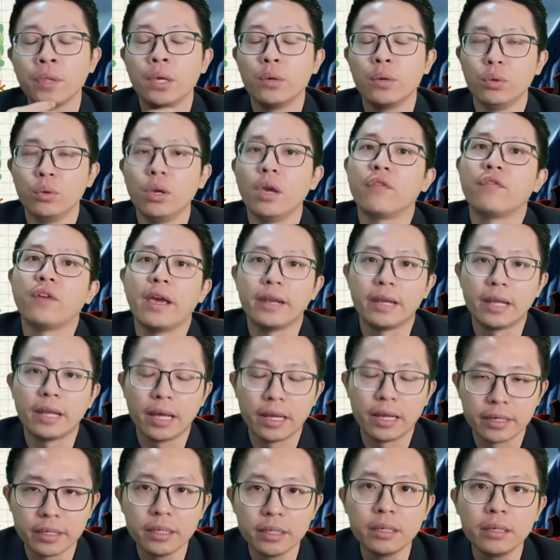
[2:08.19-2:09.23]
we have
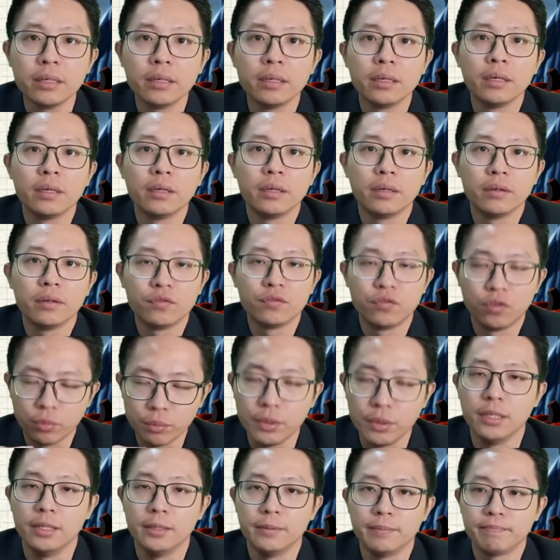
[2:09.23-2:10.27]
another
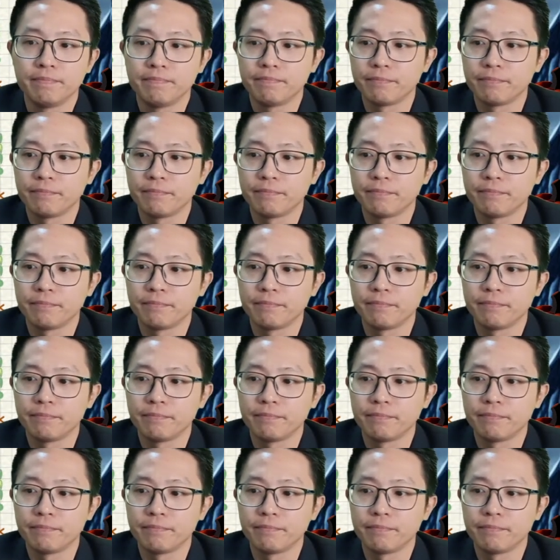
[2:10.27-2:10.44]
formula.